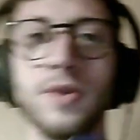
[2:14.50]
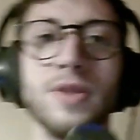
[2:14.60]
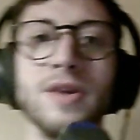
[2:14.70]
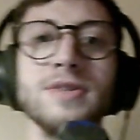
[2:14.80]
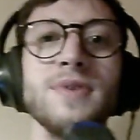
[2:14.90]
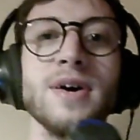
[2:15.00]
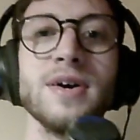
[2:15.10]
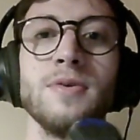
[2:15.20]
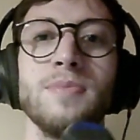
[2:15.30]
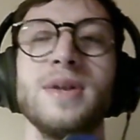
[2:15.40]
That's
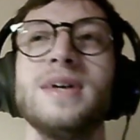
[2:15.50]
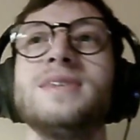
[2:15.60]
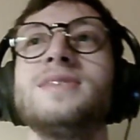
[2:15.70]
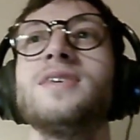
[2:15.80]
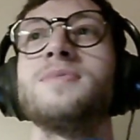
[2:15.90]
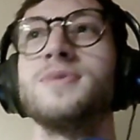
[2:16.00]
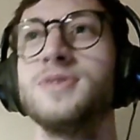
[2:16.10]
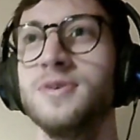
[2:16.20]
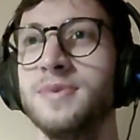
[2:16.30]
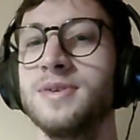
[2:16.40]
fine, but it is time
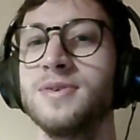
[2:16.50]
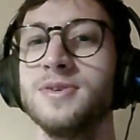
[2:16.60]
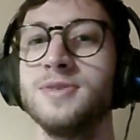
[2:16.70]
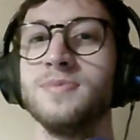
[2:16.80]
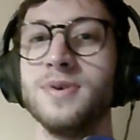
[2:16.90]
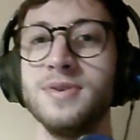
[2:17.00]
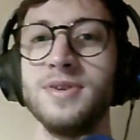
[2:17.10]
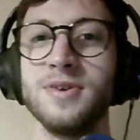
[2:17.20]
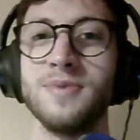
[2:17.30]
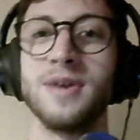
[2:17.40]
consuming because one,
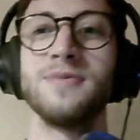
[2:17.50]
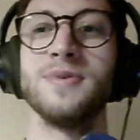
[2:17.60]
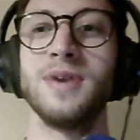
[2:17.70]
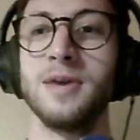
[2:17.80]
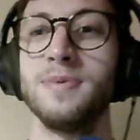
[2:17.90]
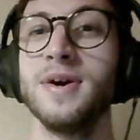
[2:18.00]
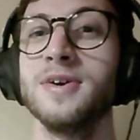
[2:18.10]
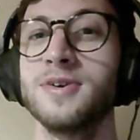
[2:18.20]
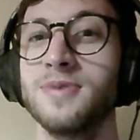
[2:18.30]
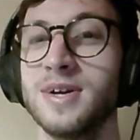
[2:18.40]
you're waiting for an API
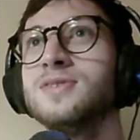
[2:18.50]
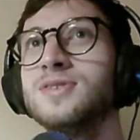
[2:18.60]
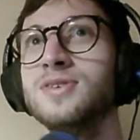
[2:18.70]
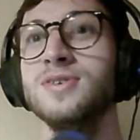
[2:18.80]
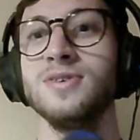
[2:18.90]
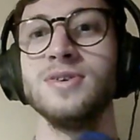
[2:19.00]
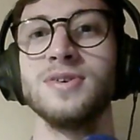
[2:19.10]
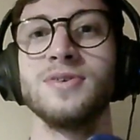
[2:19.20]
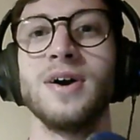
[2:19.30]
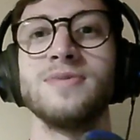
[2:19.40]
request, two,
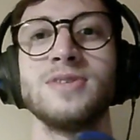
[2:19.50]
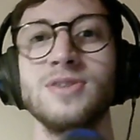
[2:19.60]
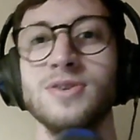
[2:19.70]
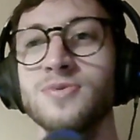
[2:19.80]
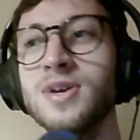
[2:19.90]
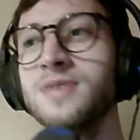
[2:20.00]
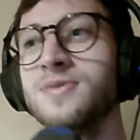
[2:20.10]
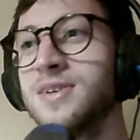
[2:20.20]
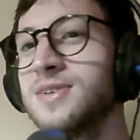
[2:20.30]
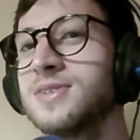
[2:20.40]
you're having to do
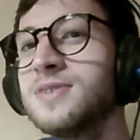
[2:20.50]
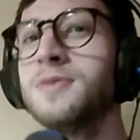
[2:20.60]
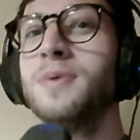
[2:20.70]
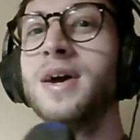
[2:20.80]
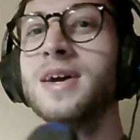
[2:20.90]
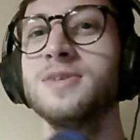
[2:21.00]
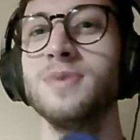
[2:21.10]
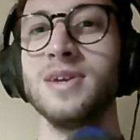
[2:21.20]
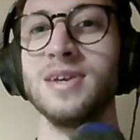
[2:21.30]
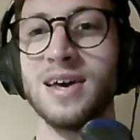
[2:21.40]
re-renders of the page
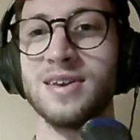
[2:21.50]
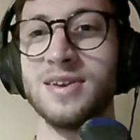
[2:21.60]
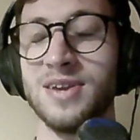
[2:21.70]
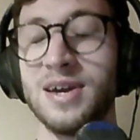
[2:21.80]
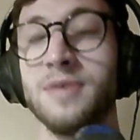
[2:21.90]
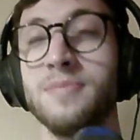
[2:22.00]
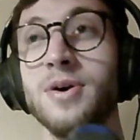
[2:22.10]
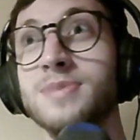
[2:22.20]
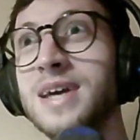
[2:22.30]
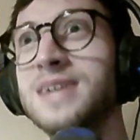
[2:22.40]
when you get the
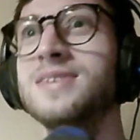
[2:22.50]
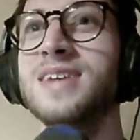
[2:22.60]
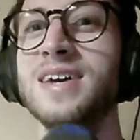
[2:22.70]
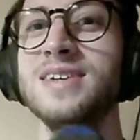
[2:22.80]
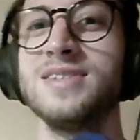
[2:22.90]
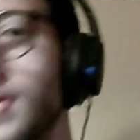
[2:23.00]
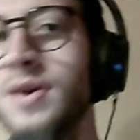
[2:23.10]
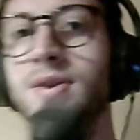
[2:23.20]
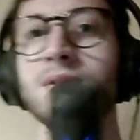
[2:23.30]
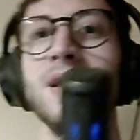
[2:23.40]
updated data.
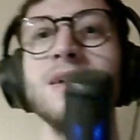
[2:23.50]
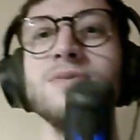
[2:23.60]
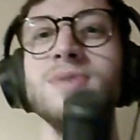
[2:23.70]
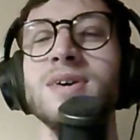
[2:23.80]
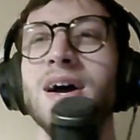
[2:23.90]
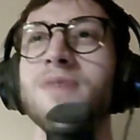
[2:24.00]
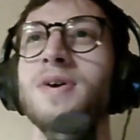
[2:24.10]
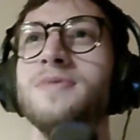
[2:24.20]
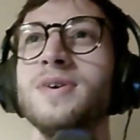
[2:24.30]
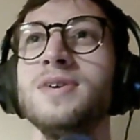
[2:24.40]
Now,
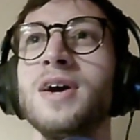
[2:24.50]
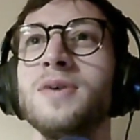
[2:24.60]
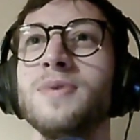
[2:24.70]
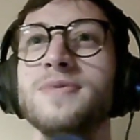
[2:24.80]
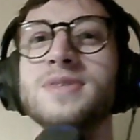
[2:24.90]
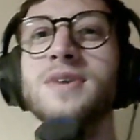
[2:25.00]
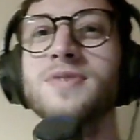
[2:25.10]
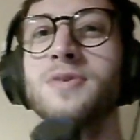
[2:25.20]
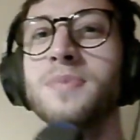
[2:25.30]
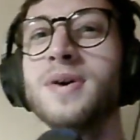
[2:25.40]
however, with server
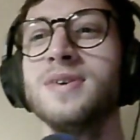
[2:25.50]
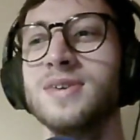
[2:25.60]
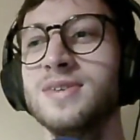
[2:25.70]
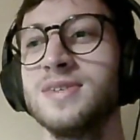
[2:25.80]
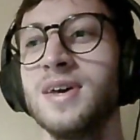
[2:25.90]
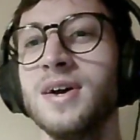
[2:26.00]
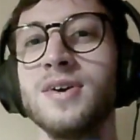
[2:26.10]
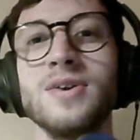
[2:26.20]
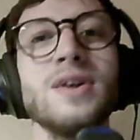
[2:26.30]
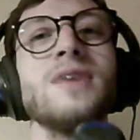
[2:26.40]
components,
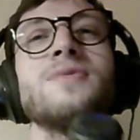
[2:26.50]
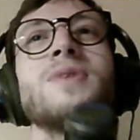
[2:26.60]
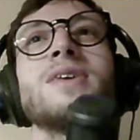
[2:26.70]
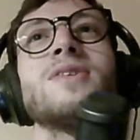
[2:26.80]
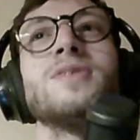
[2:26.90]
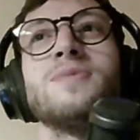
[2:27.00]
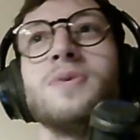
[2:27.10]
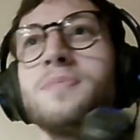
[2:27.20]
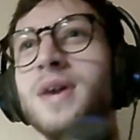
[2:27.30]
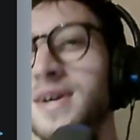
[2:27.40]
you can have all that code in
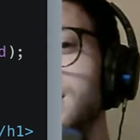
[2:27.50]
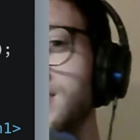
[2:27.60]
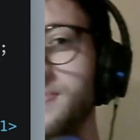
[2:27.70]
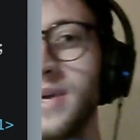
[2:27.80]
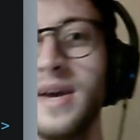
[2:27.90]
one place.